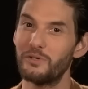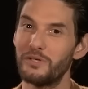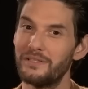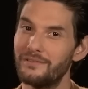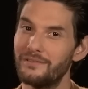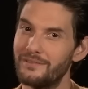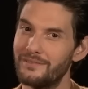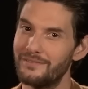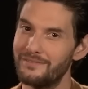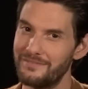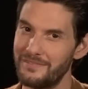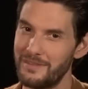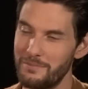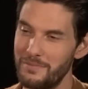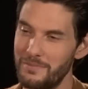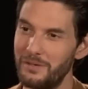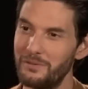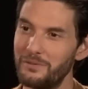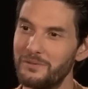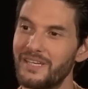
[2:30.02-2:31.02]
Putting the
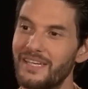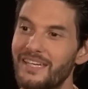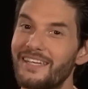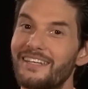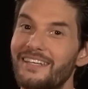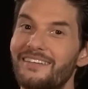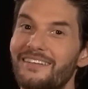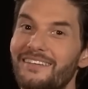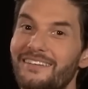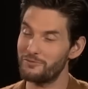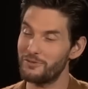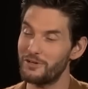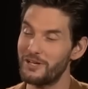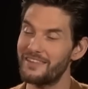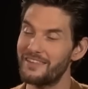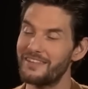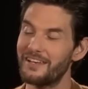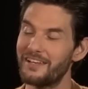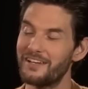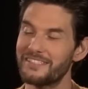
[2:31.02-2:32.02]
milk in
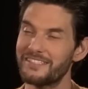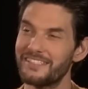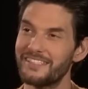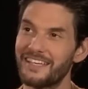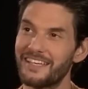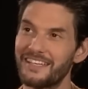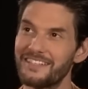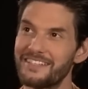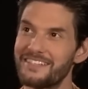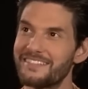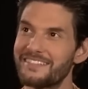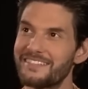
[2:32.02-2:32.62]
right at the last second,